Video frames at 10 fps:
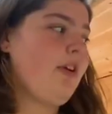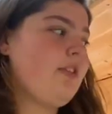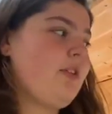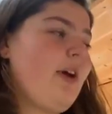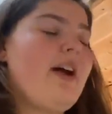I
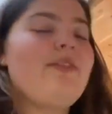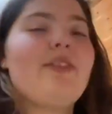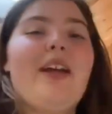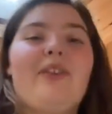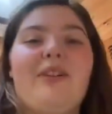also have the
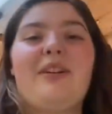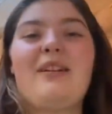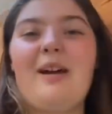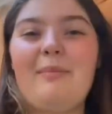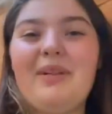
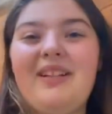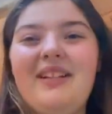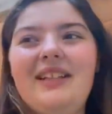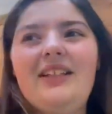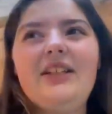countertop
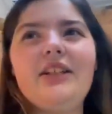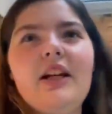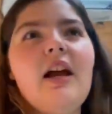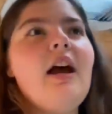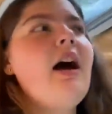clear
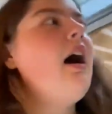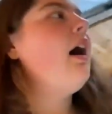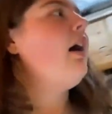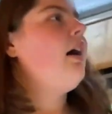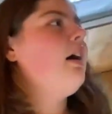
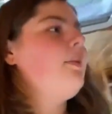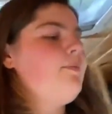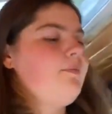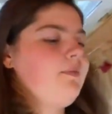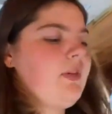
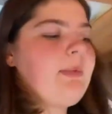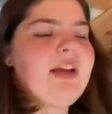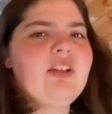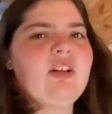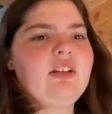to
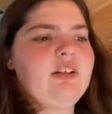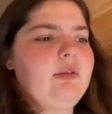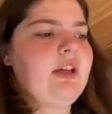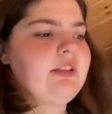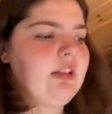make it look a little
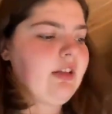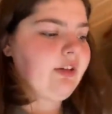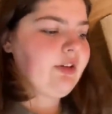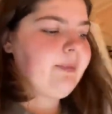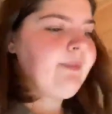less
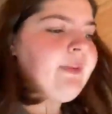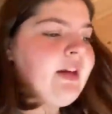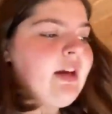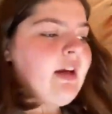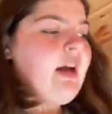cluttered.
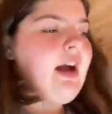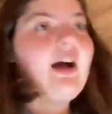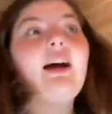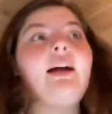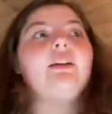
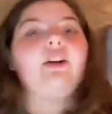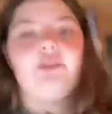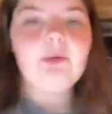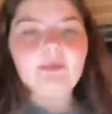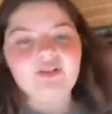I
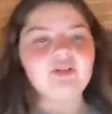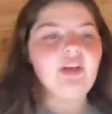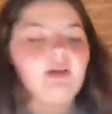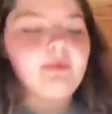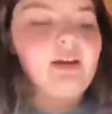lost my measuring
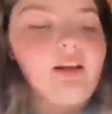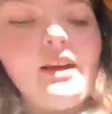tape and I